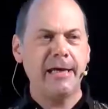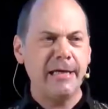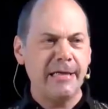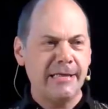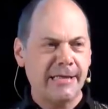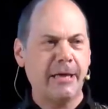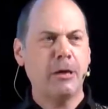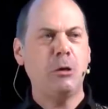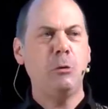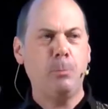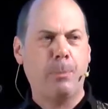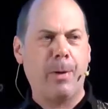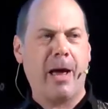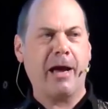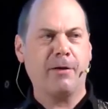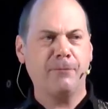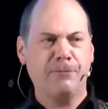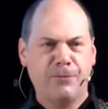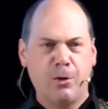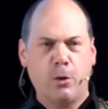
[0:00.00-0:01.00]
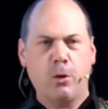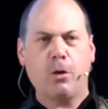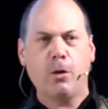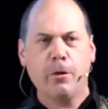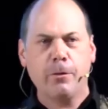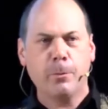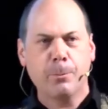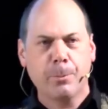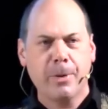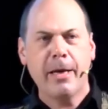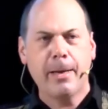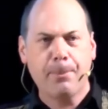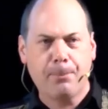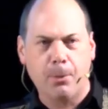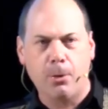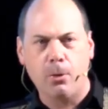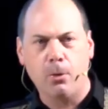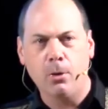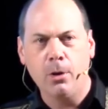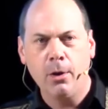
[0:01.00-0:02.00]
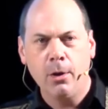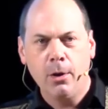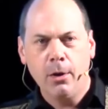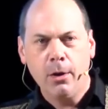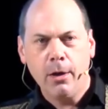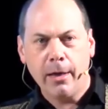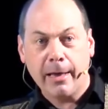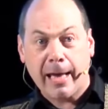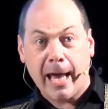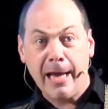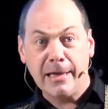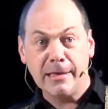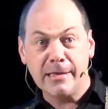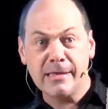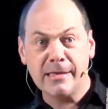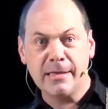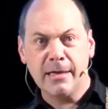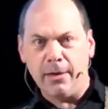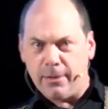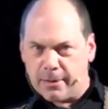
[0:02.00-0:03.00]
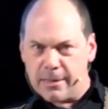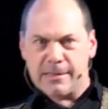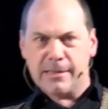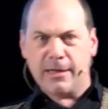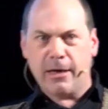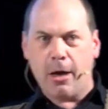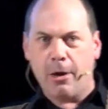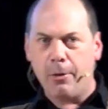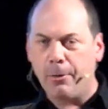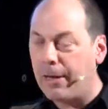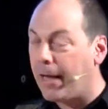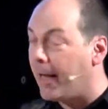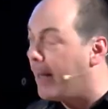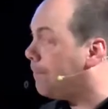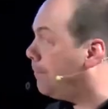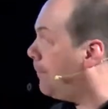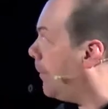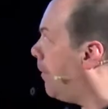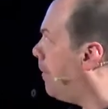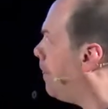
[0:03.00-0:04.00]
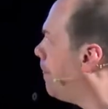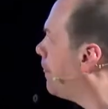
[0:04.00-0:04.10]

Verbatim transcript: his own back for the people against this lone gunman.